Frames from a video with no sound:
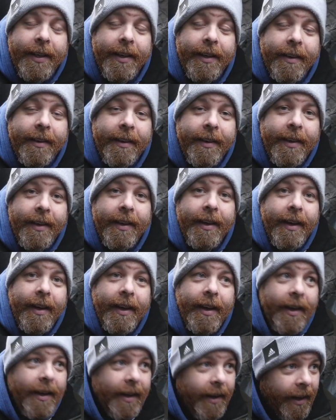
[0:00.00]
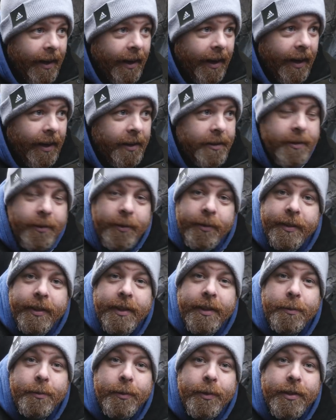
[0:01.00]
here, I thought
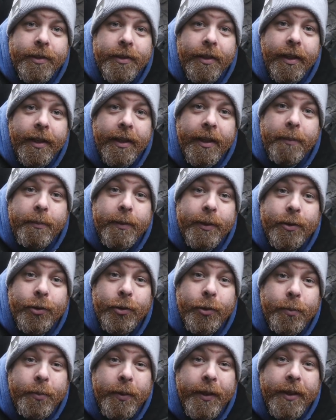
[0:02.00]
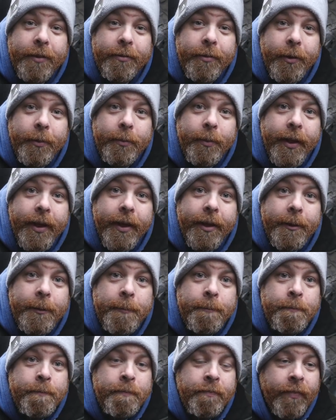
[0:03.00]
this was a little bit too big for me,
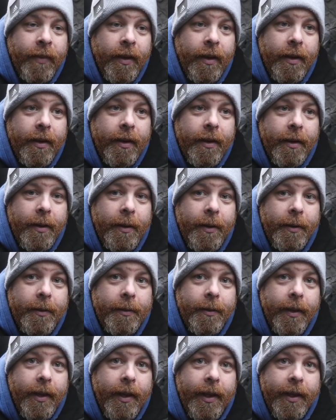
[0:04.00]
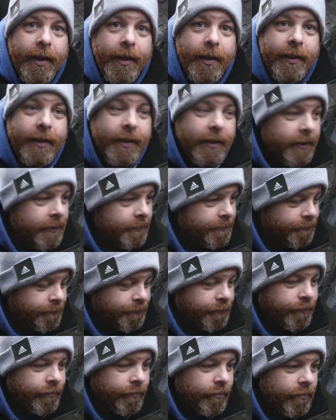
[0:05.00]
and
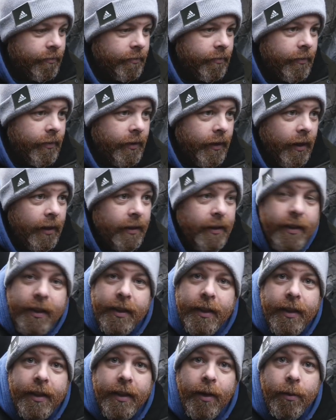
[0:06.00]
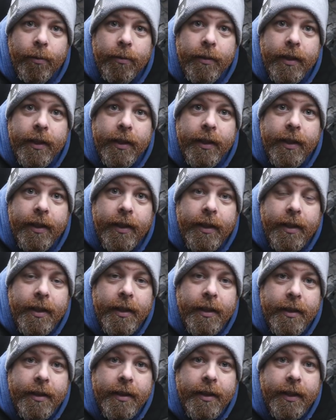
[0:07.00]
the only
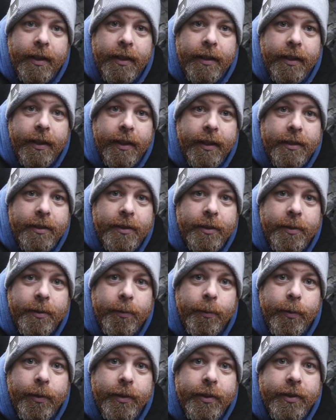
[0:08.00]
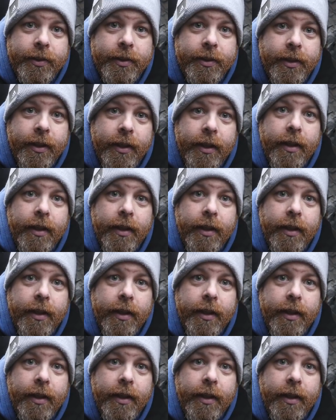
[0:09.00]
thing that I saw was